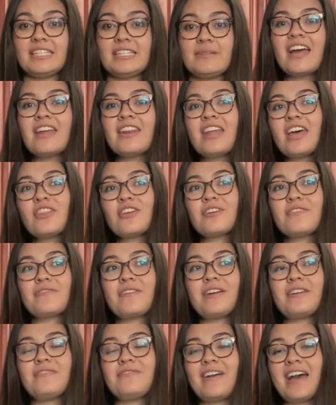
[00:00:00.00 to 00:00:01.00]
Another
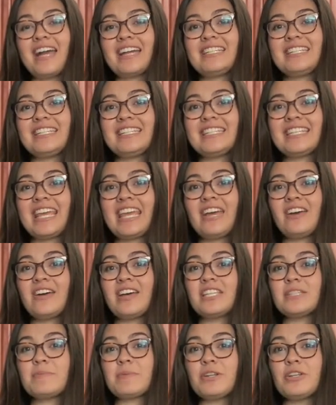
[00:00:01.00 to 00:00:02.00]
fun fact is kale
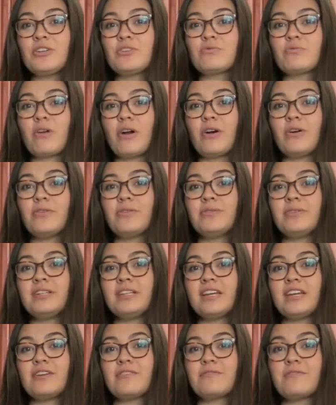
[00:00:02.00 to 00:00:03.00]
has been grown
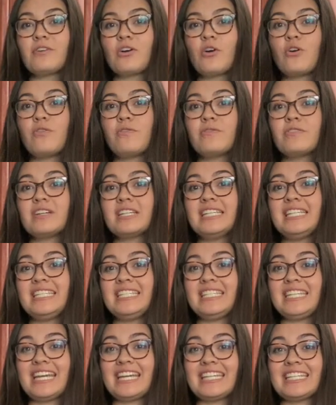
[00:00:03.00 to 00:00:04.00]
for over
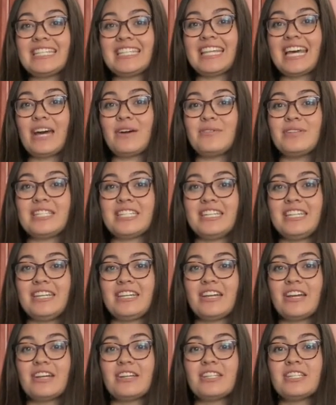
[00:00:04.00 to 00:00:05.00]
6,000
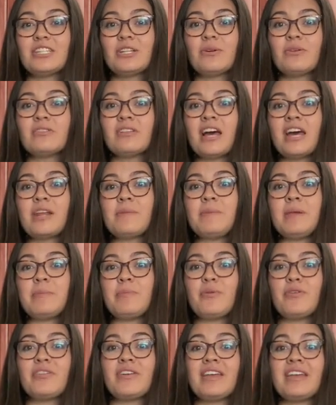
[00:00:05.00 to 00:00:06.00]
years. So a lot of
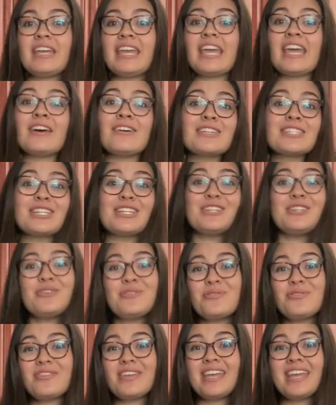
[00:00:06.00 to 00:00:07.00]
people think kale is a
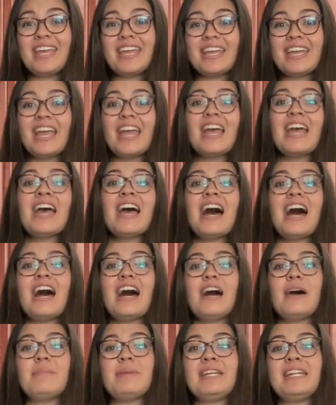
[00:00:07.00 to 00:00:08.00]
new thing
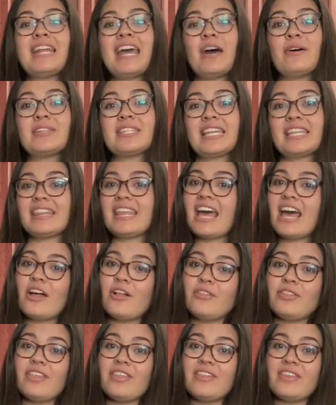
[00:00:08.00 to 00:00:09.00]
and now it's like the
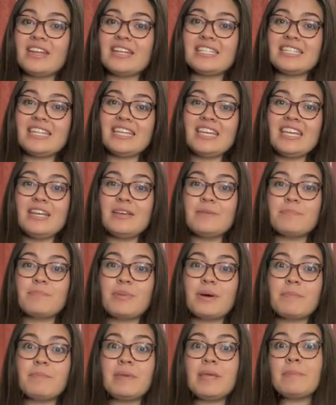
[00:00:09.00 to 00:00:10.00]
healthy thing to eat,
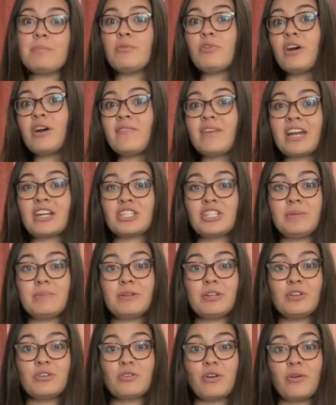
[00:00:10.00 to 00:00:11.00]
but people have actually
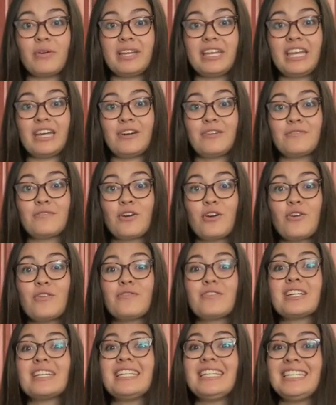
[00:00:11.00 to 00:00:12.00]
been growing kale for
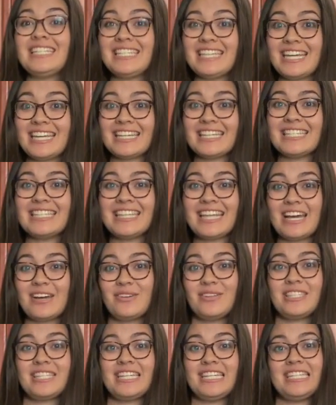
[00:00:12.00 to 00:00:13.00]
over
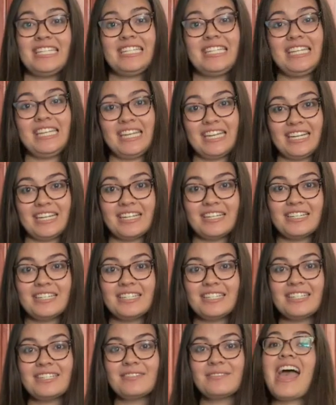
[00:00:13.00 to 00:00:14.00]
6,000
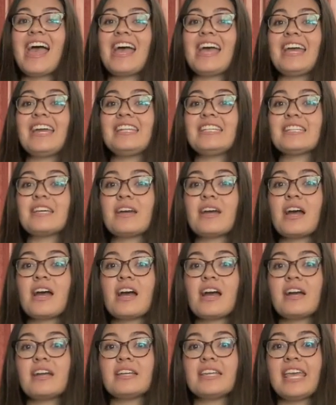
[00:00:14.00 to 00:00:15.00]
years. And
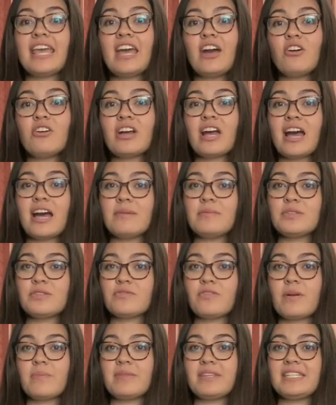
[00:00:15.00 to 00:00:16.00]
kale comes
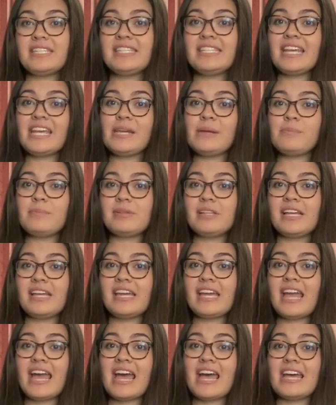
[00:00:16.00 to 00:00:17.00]
from the same
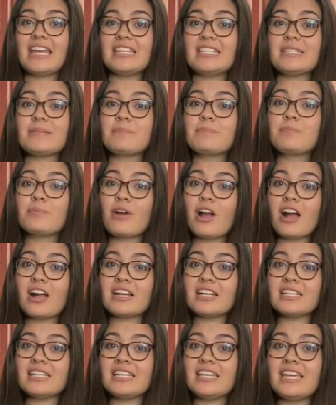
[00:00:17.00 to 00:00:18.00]
plant as
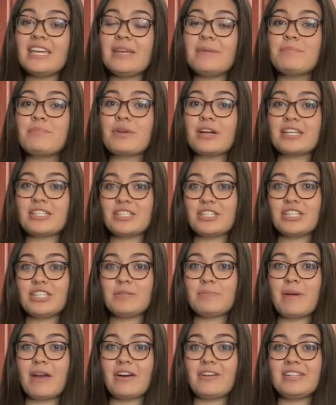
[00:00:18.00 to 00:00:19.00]
broccoli, Brussels
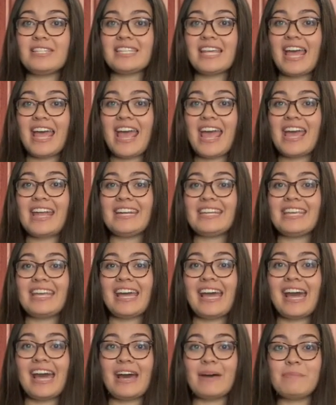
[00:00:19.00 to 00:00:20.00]
sprouts, and
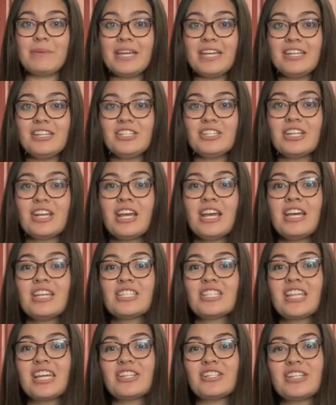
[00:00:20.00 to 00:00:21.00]
cabbage.
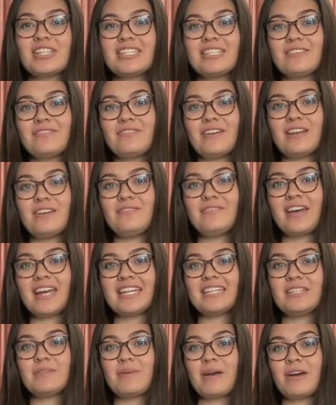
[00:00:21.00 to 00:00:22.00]
So that's just a fun
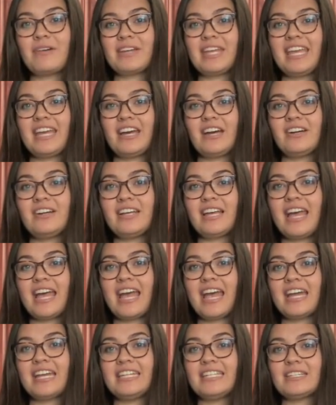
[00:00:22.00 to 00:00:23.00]
fact about kale
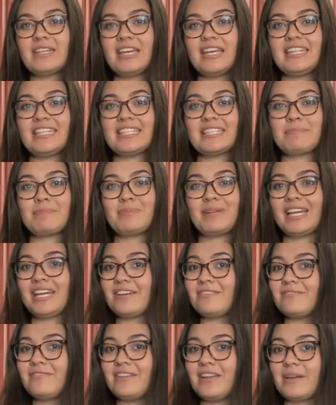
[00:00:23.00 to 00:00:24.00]
and its
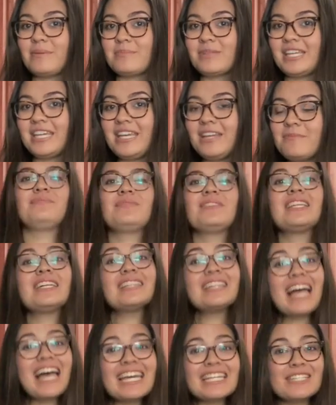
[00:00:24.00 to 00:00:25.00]
plant family. The
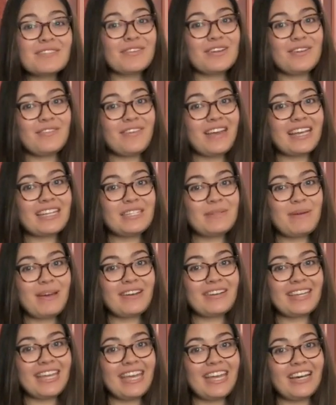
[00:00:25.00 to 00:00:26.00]
last fun fact
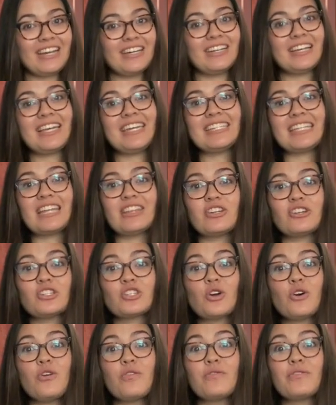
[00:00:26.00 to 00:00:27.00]
about kale is that there's
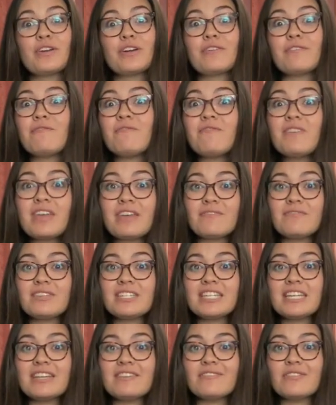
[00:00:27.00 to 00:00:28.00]
over
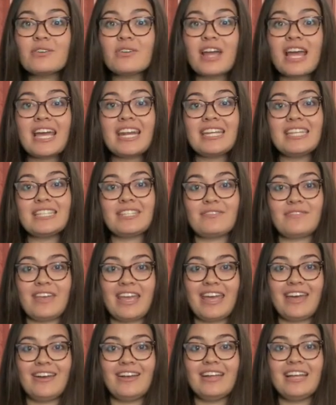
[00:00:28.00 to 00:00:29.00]
50 varieties of
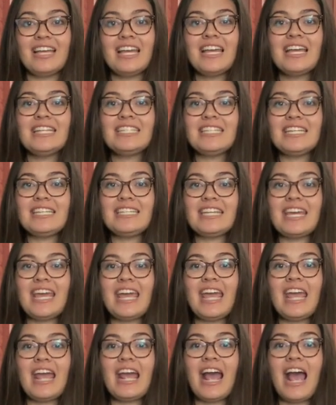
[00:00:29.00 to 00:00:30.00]
kale.
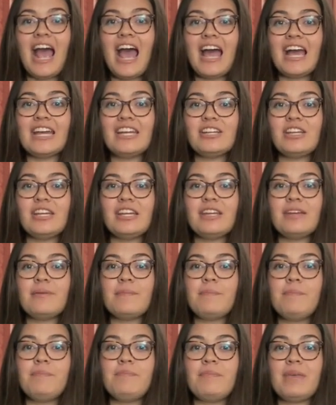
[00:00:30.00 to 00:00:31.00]
Today I
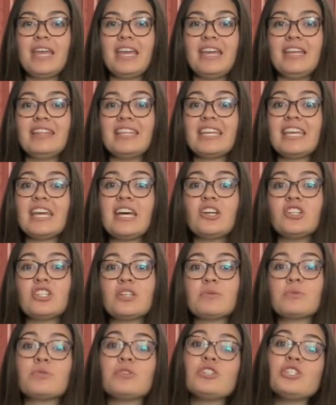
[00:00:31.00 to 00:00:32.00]
made the kale
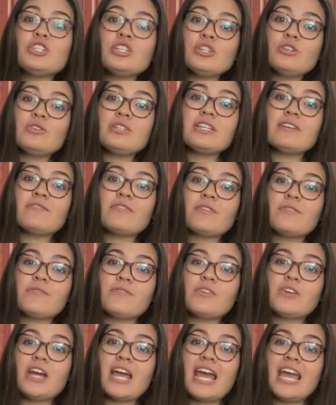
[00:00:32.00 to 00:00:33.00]
chips with 2 different
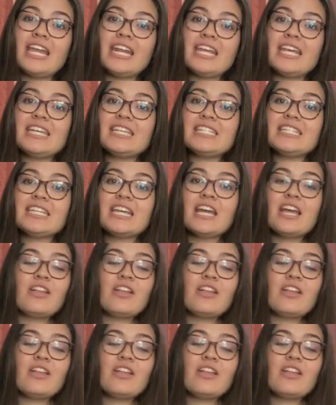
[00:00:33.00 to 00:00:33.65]
varieties.